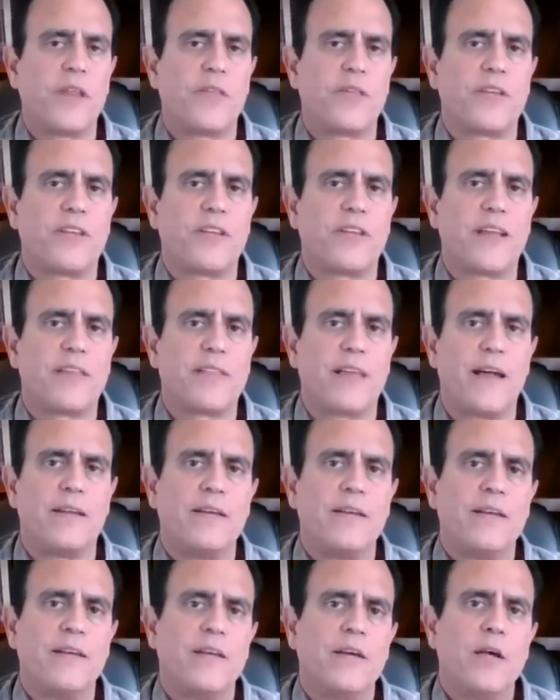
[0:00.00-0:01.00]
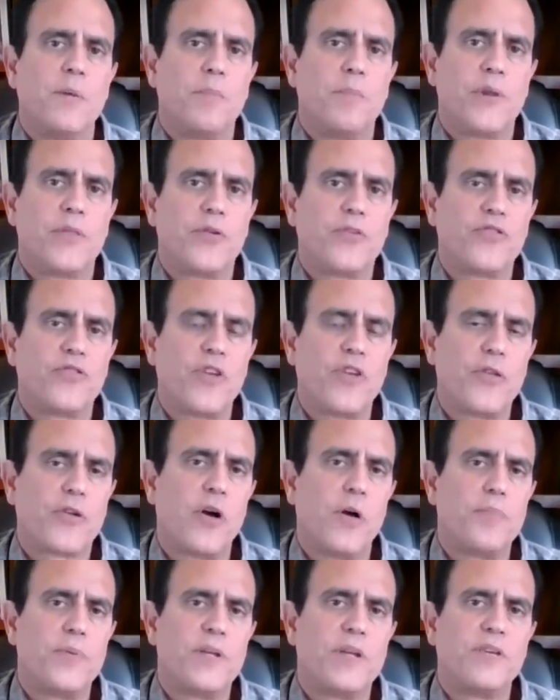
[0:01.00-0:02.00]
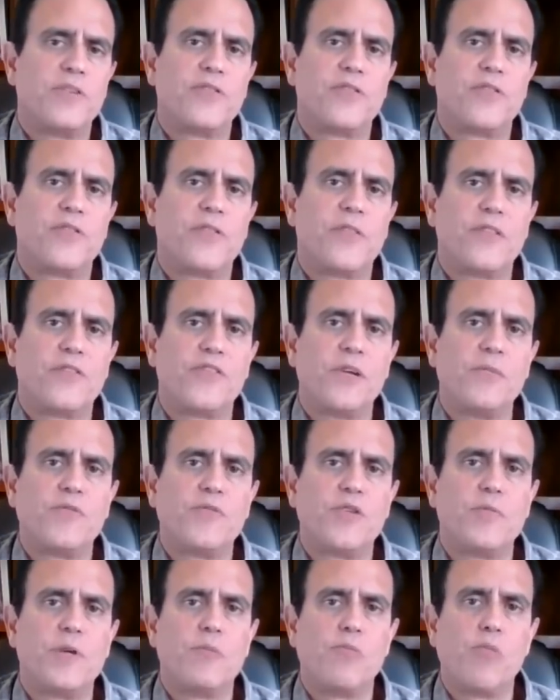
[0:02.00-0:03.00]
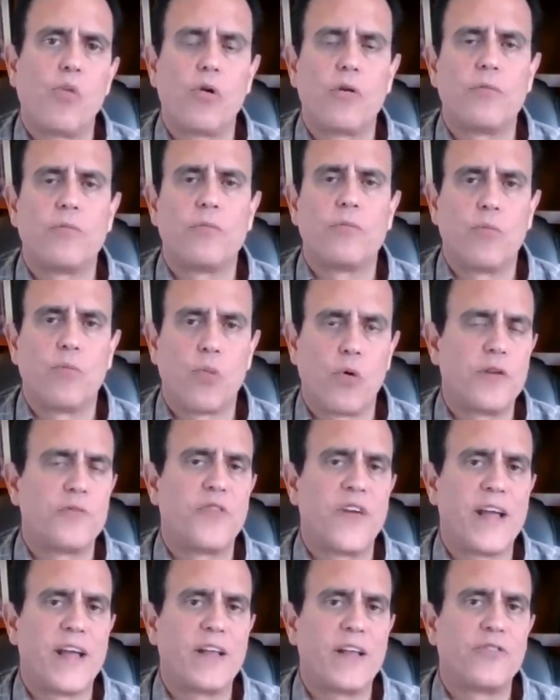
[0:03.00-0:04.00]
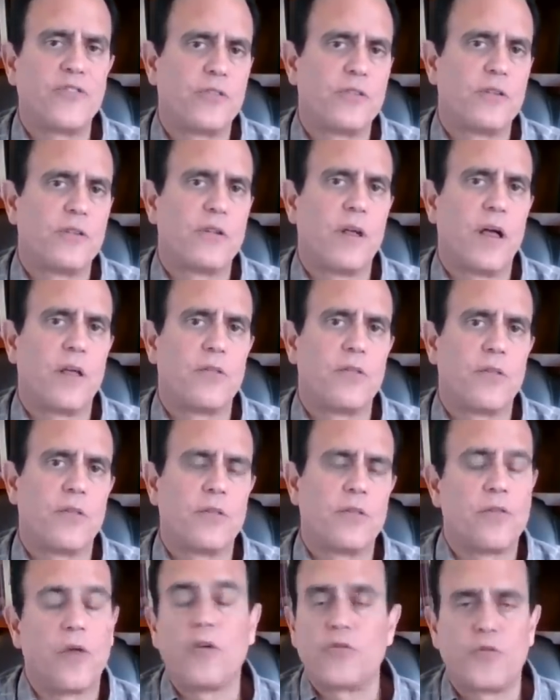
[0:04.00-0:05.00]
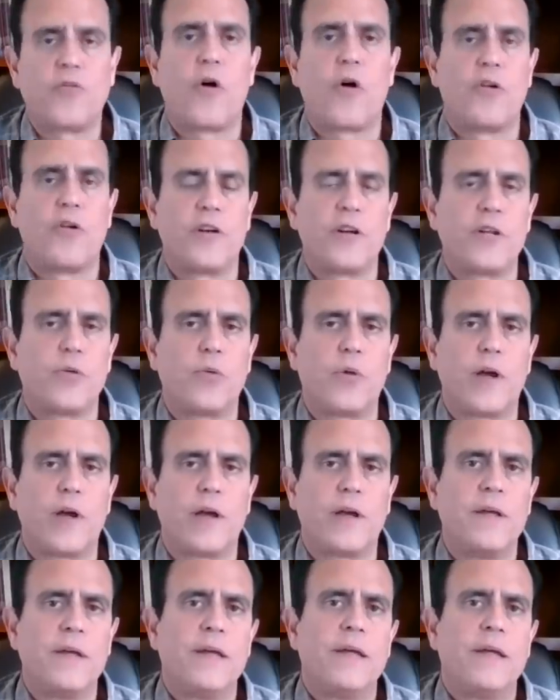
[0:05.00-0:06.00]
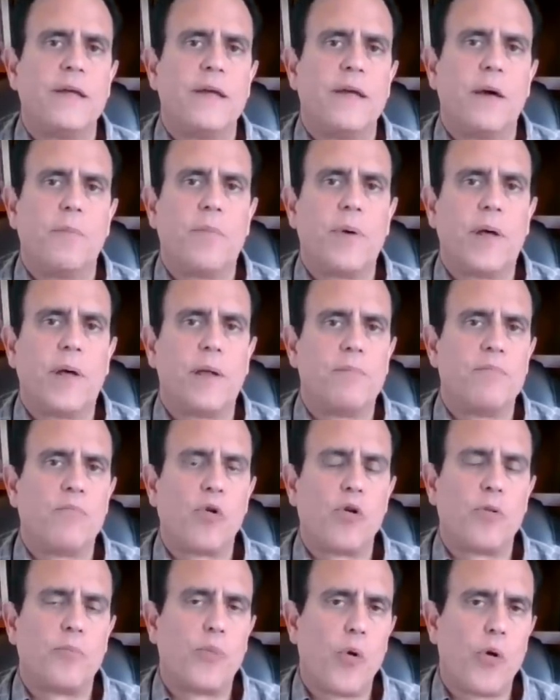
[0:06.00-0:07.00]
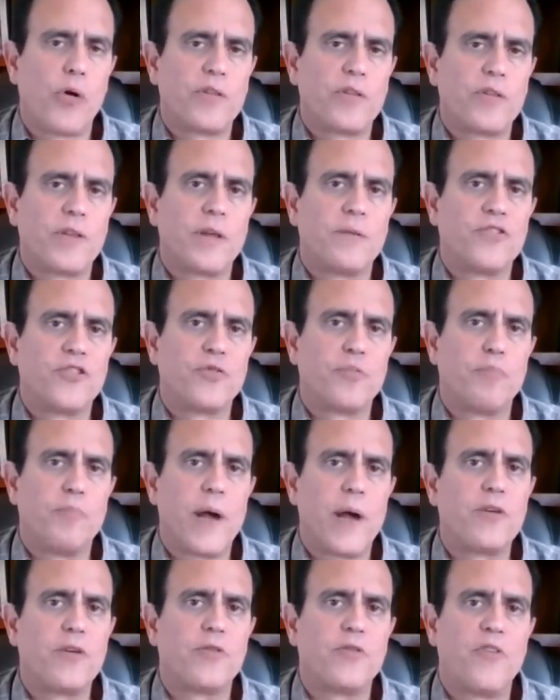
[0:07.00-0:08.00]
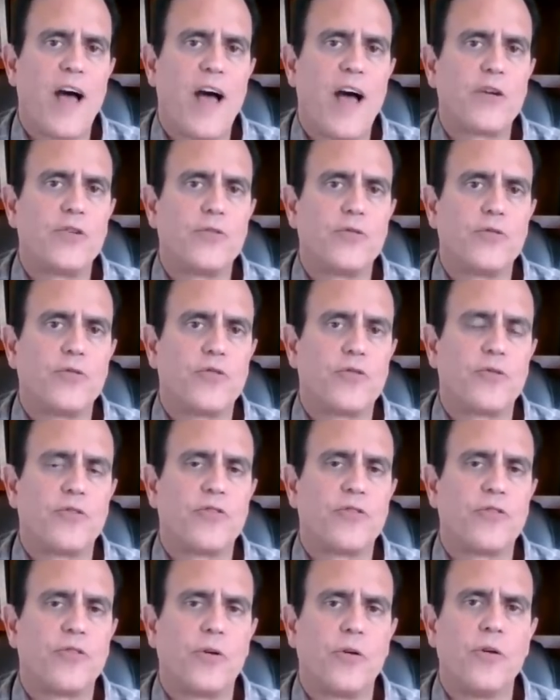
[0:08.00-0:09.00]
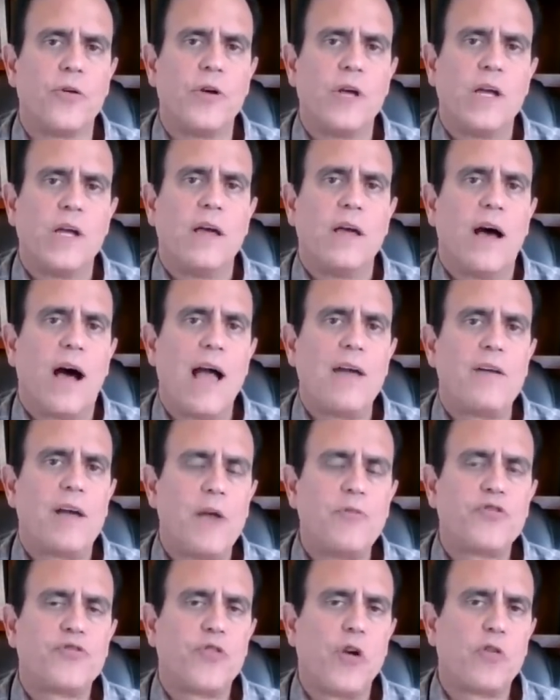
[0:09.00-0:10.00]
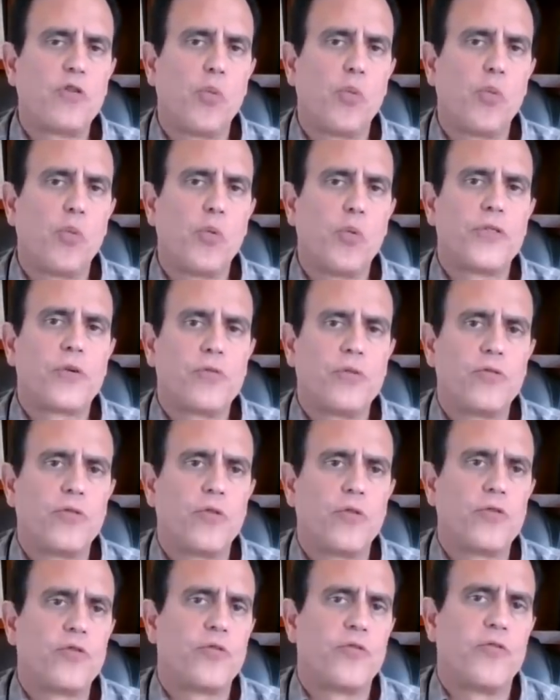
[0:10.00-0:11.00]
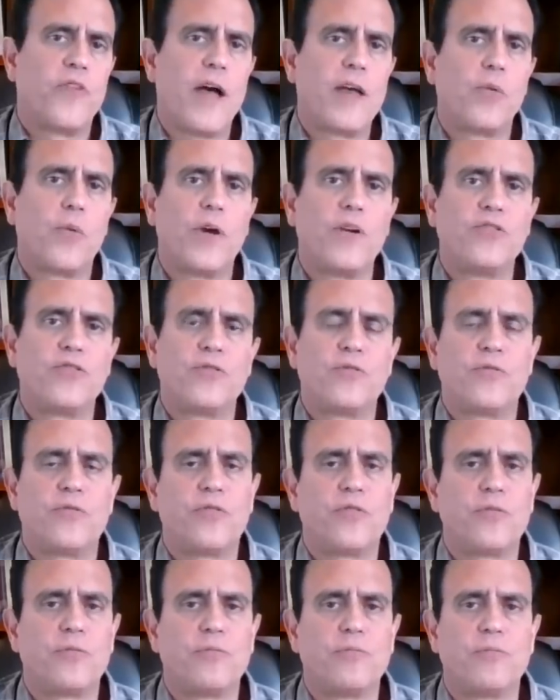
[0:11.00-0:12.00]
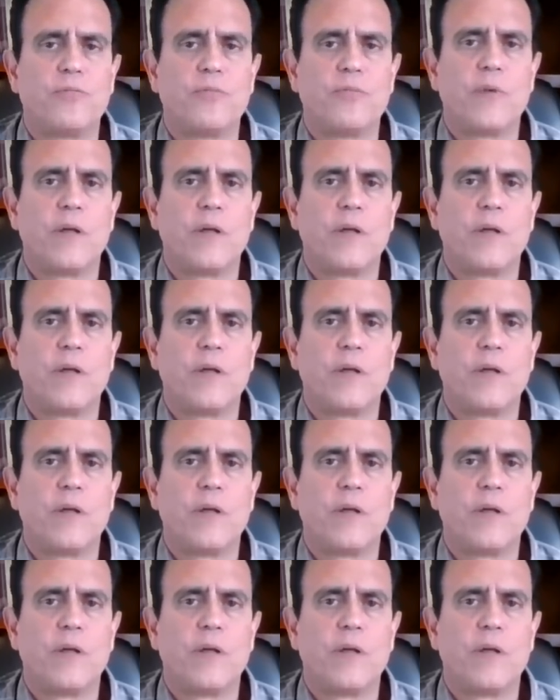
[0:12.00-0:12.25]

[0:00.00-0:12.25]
anything like that, but there's other companies that seem to be more advanced thus far anyway, but more importantly, just better values. So I've struggled with the Cronos valuation for